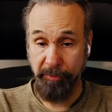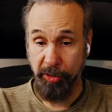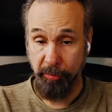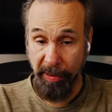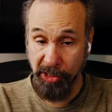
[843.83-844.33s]

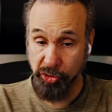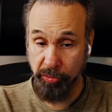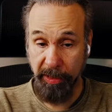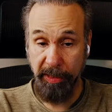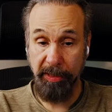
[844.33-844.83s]

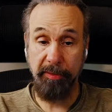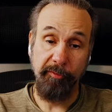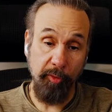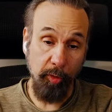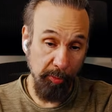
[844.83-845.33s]
measuring
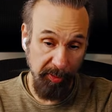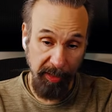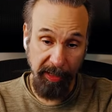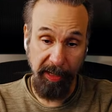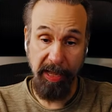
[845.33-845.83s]

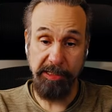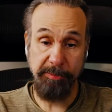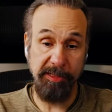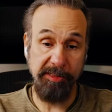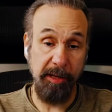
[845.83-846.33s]
forward-thinking
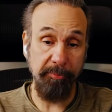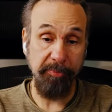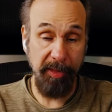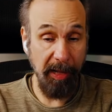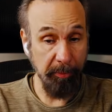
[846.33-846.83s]
aspects help
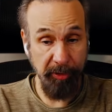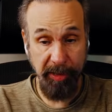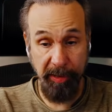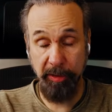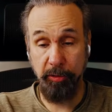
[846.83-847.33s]

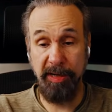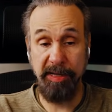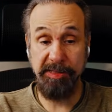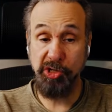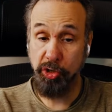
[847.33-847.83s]
create the
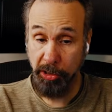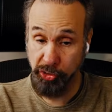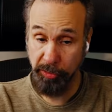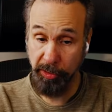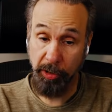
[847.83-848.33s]
organization
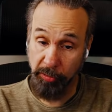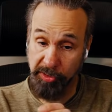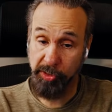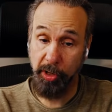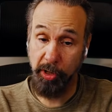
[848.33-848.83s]
culture. Not only
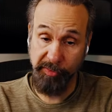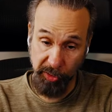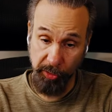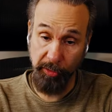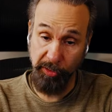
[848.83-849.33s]
solves the
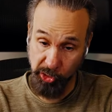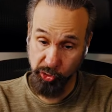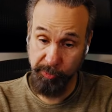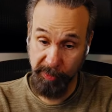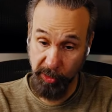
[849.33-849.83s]
current
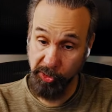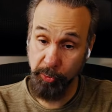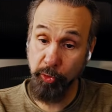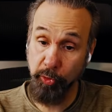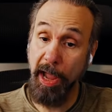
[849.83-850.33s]
issues, but also
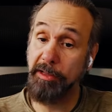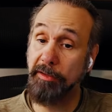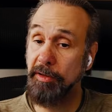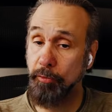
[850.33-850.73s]
proactively